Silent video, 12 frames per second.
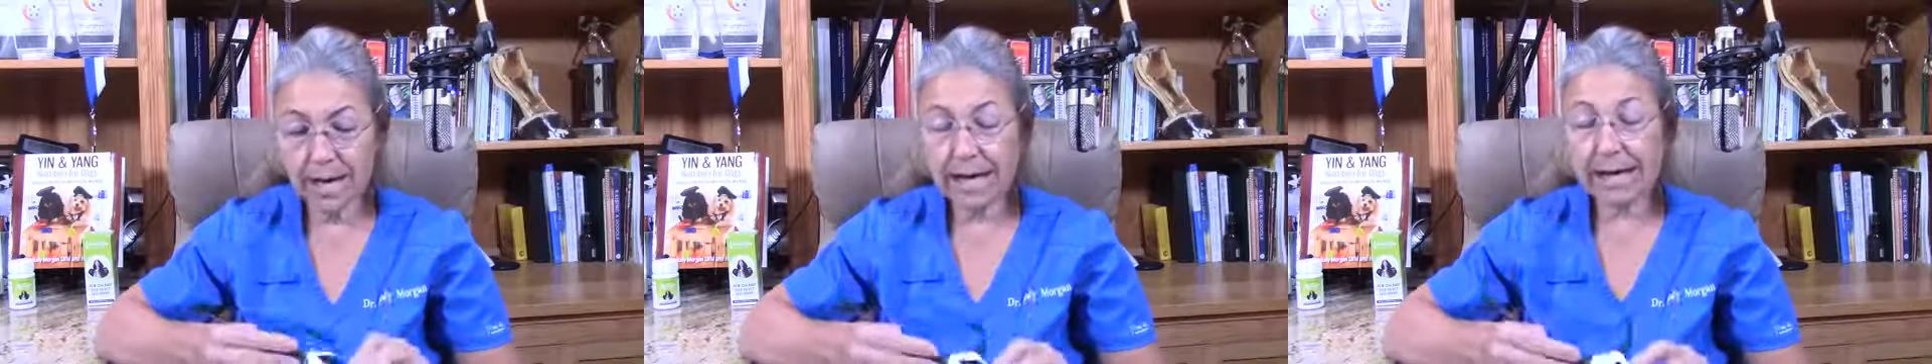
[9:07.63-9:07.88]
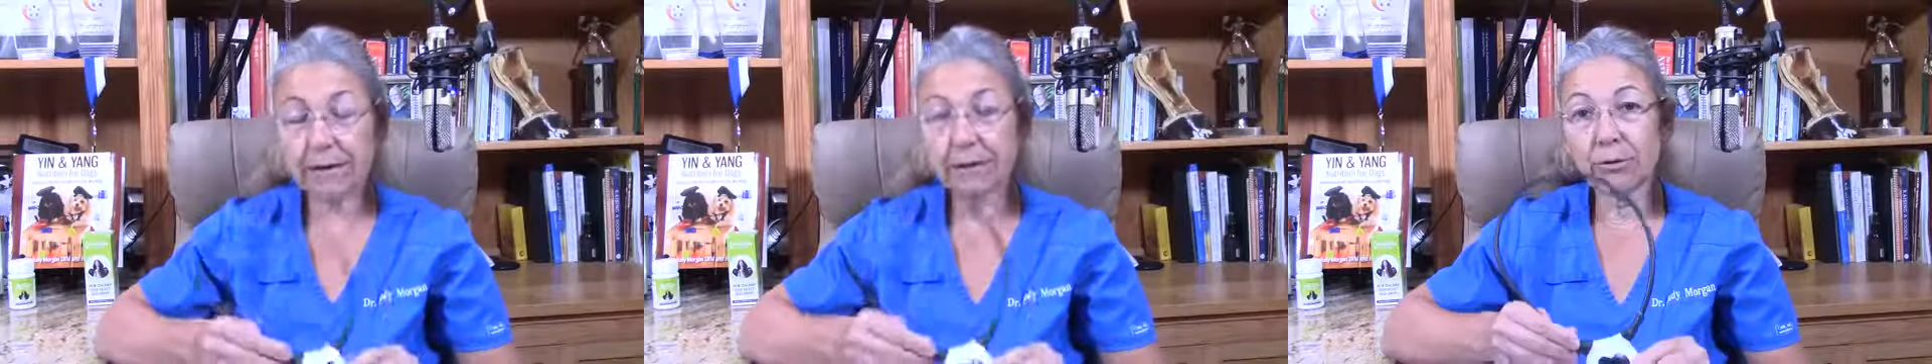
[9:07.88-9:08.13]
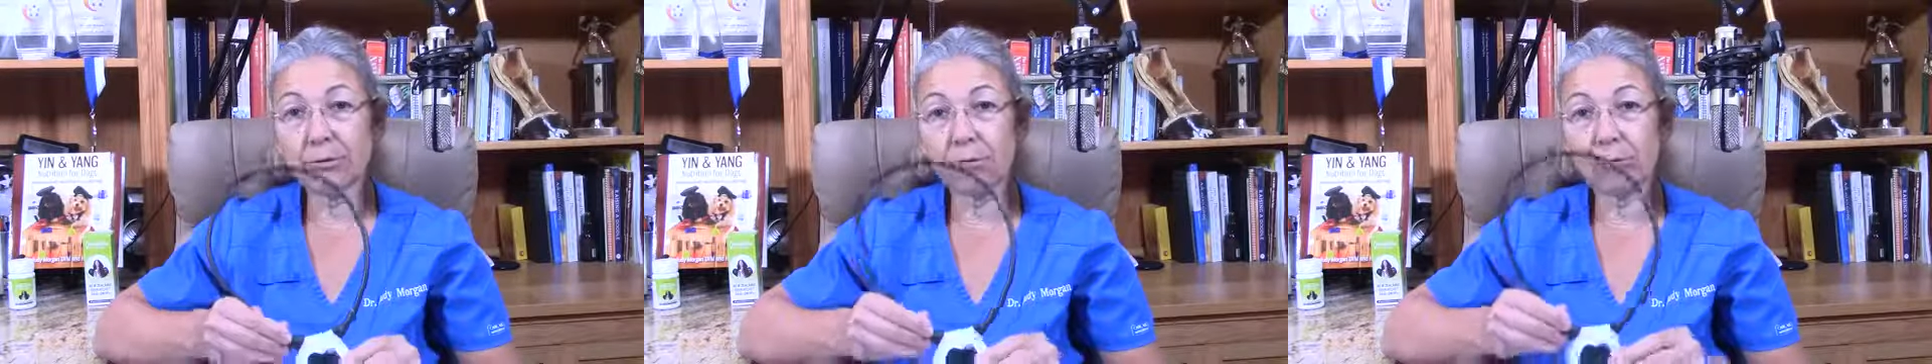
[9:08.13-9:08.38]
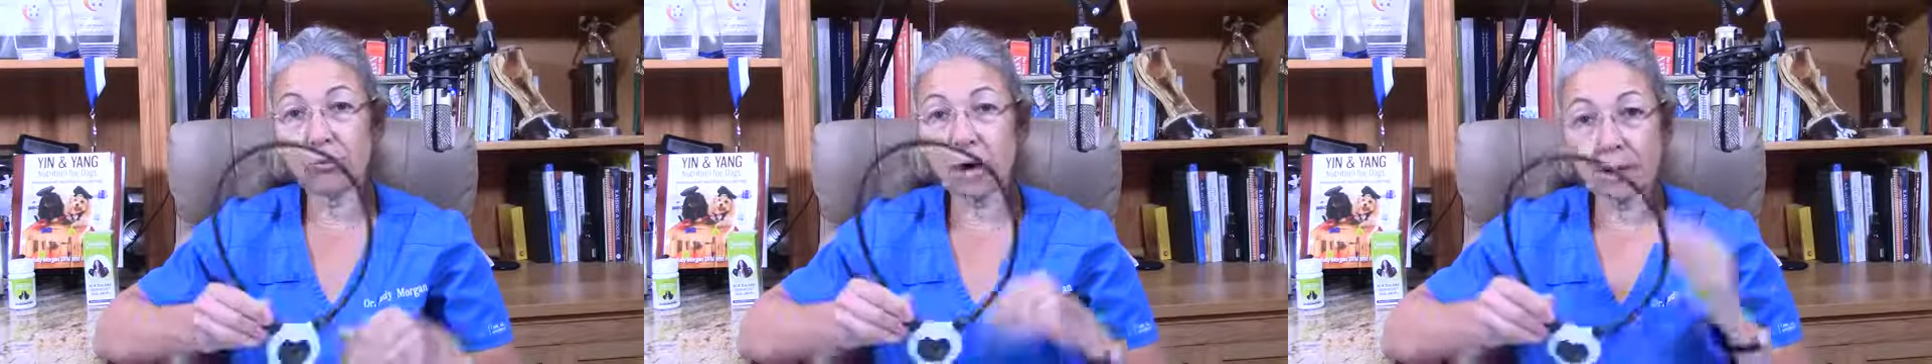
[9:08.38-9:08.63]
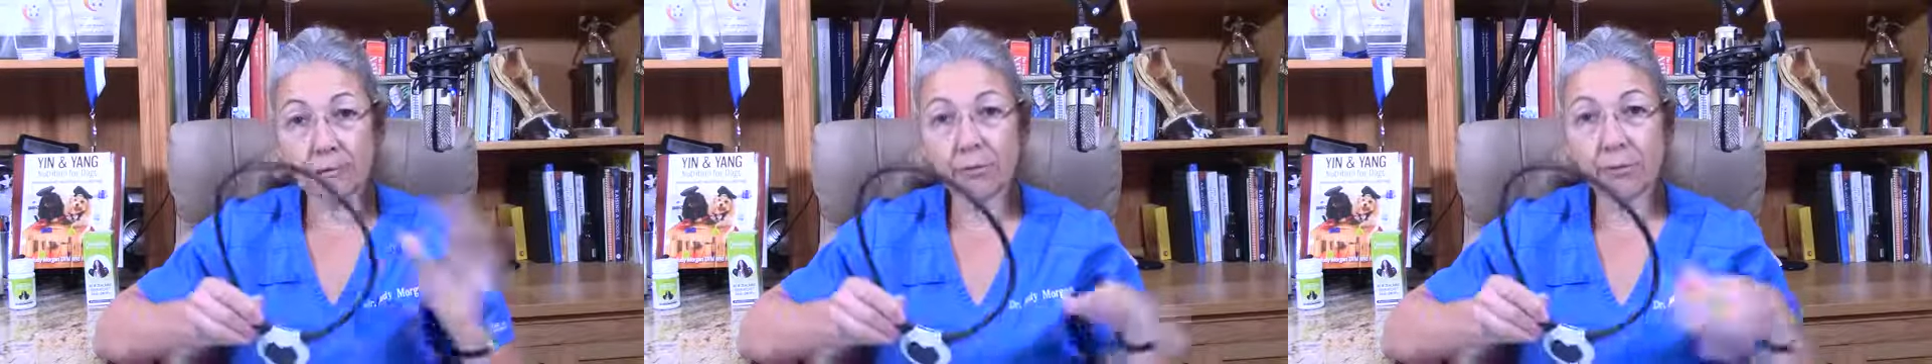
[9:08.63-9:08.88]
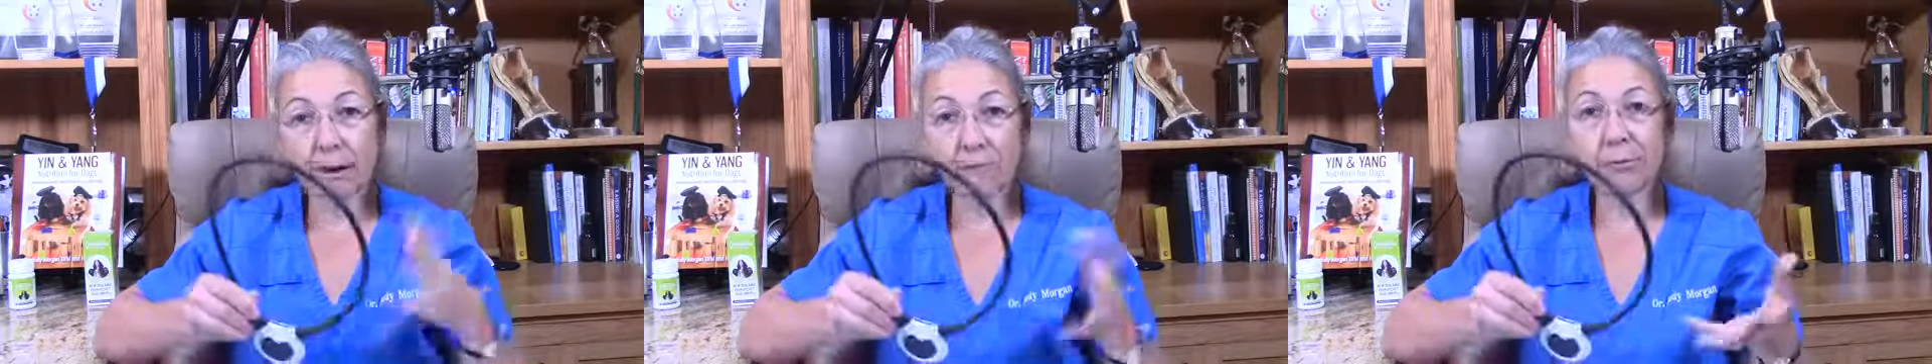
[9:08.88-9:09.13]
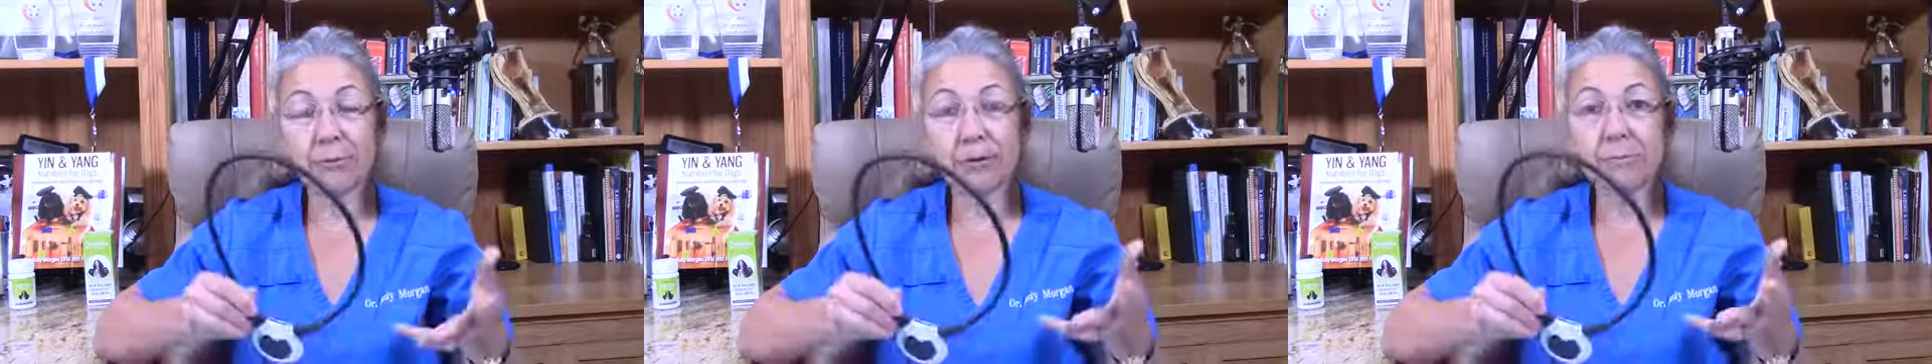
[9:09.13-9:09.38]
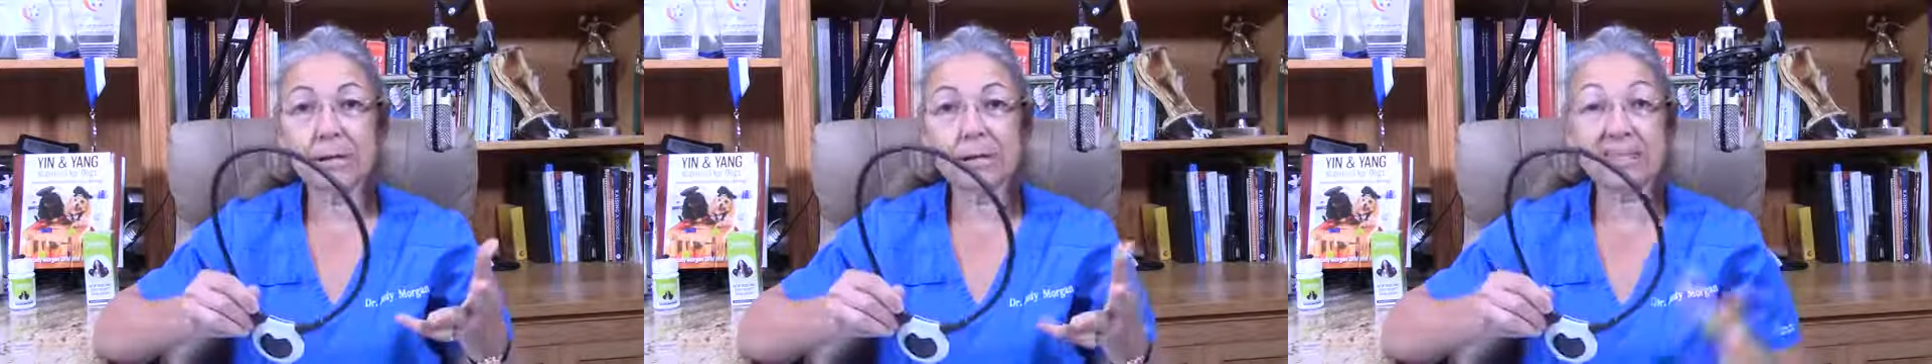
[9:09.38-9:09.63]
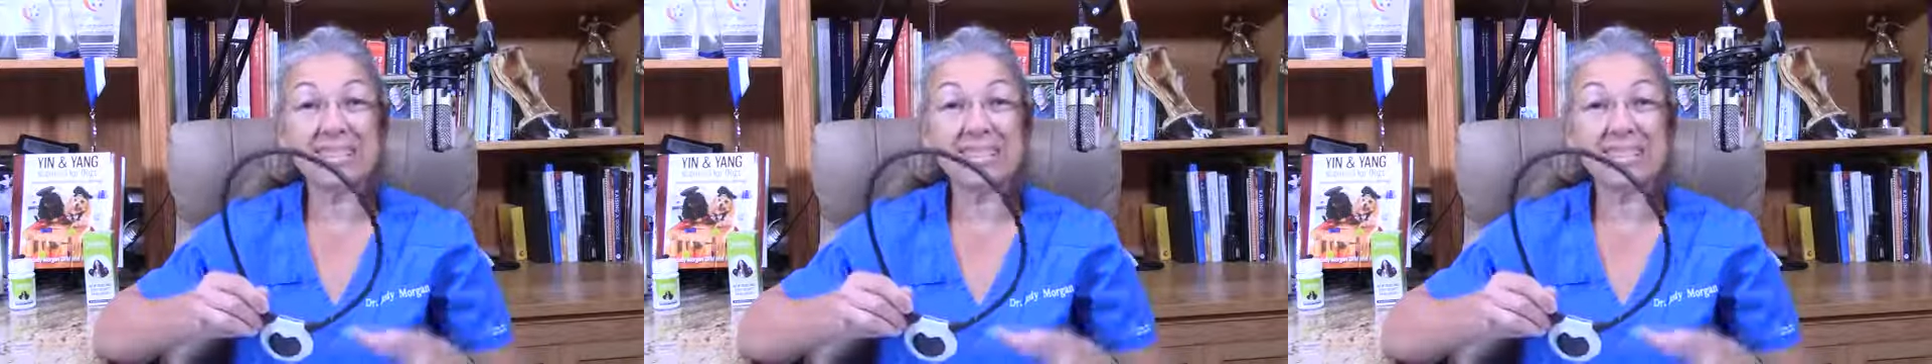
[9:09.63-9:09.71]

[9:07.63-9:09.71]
And it'll run for about fifteen minutes,